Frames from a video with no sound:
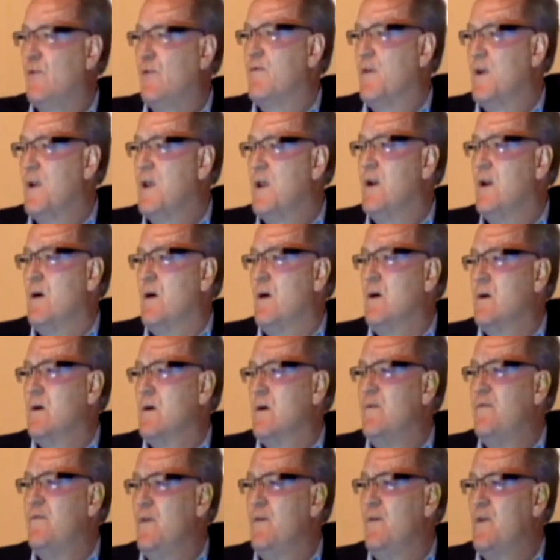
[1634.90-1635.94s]
over here
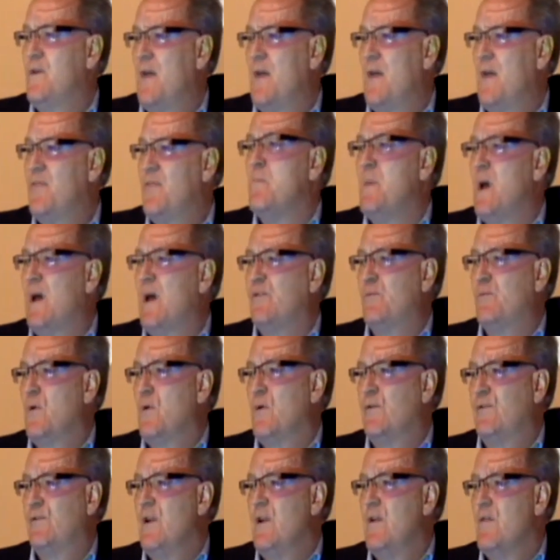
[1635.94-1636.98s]
if you've got the best
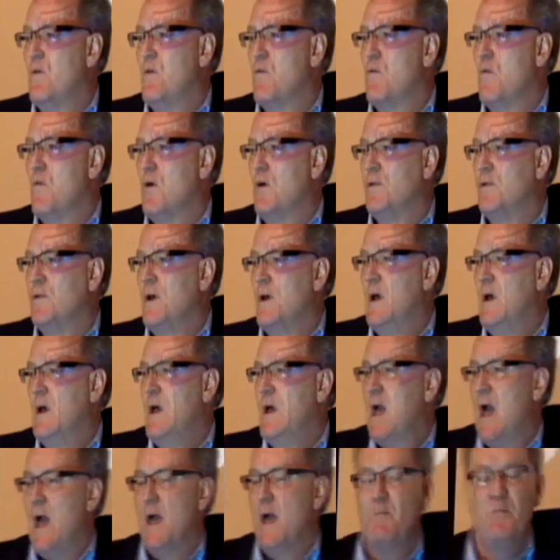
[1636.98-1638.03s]
person in the world?
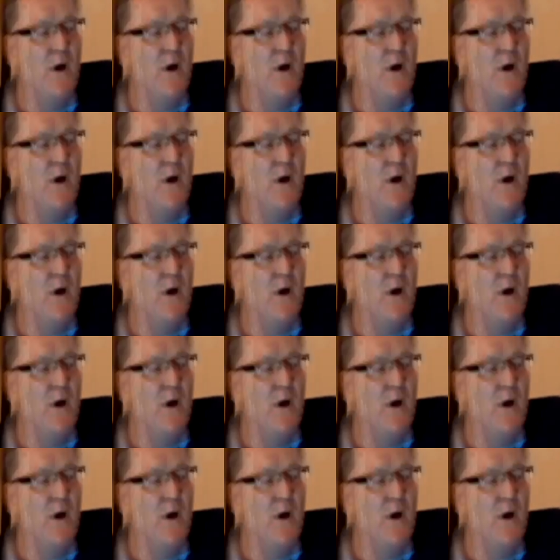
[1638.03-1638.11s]
And